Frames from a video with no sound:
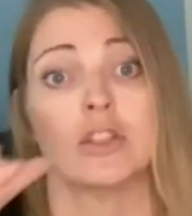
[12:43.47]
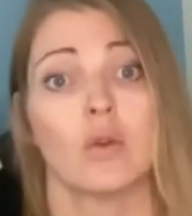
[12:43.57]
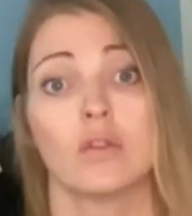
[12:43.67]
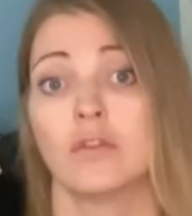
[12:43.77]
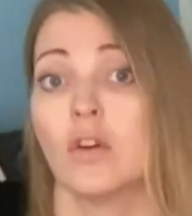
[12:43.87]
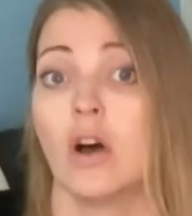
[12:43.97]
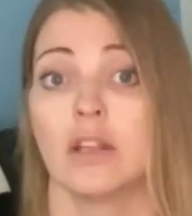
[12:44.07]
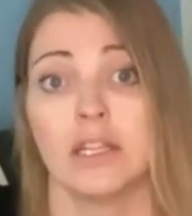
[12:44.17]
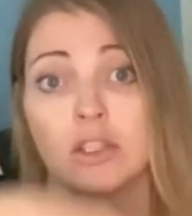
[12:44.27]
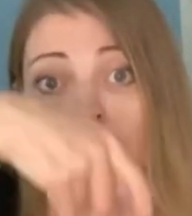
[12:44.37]
Don't fall
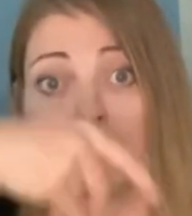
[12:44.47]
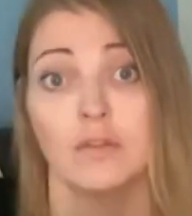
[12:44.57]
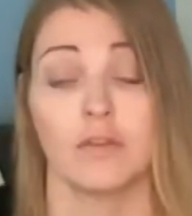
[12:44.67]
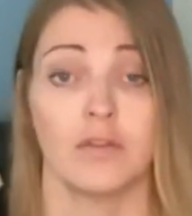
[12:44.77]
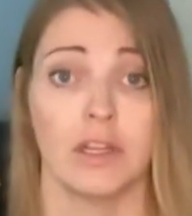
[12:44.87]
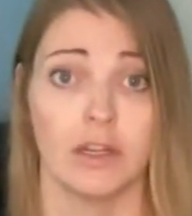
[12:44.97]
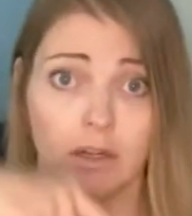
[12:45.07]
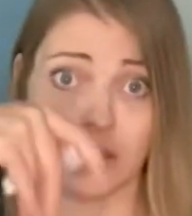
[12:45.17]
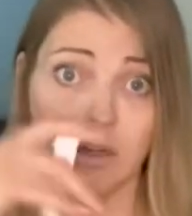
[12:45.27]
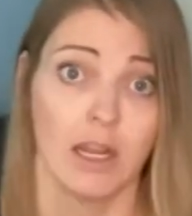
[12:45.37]
into
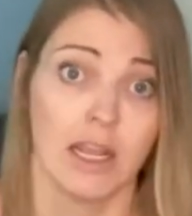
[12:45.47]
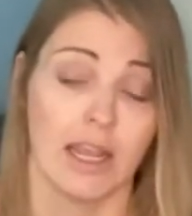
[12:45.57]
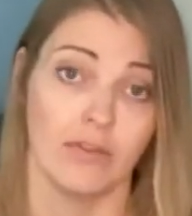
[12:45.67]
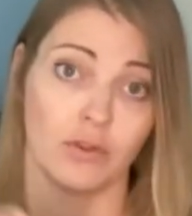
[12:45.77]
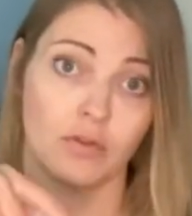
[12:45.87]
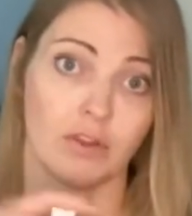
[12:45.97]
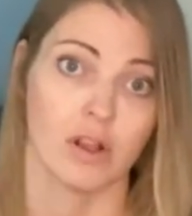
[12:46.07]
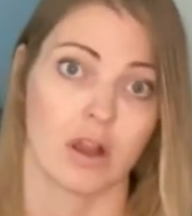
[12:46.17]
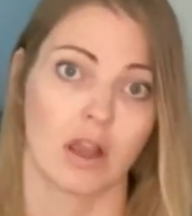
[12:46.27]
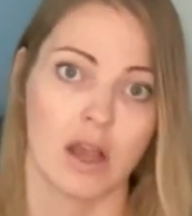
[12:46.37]
fear if you feel
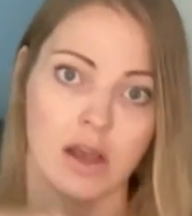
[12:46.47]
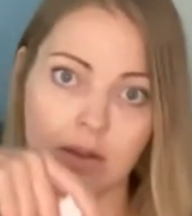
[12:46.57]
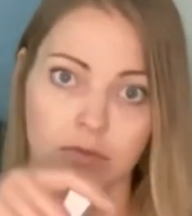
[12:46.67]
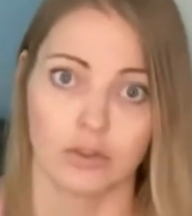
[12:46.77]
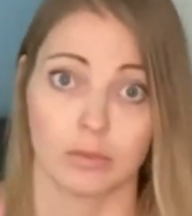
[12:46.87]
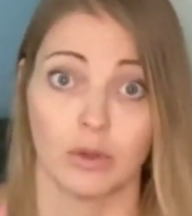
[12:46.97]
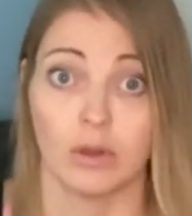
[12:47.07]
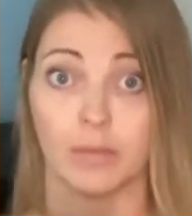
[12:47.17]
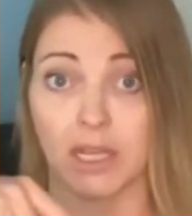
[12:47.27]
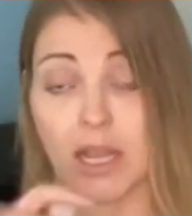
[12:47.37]

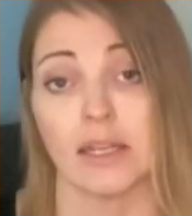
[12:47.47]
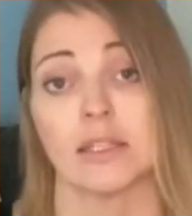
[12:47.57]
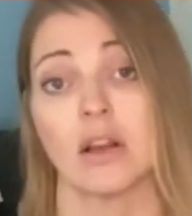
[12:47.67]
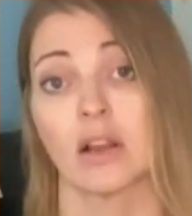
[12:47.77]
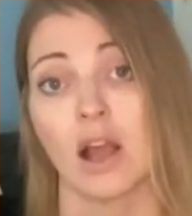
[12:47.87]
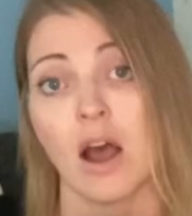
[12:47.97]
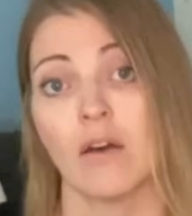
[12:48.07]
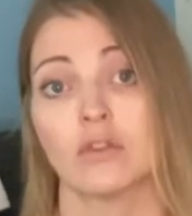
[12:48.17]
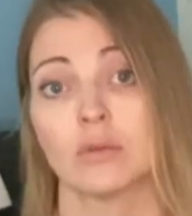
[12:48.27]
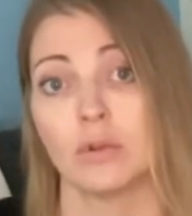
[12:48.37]
uncomfortable, because
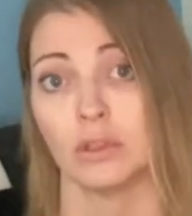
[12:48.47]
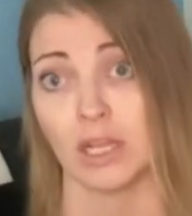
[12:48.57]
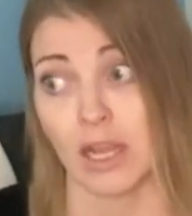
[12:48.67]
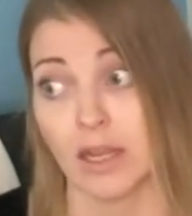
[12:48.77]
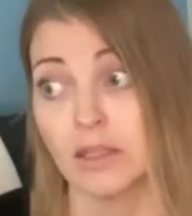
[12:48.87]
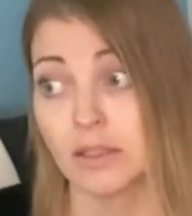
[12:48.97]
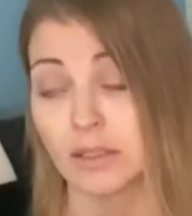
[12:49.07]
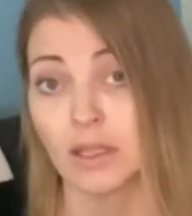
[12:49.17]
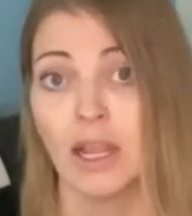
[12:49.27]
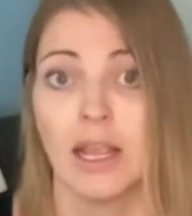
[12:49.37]
uncomfortableness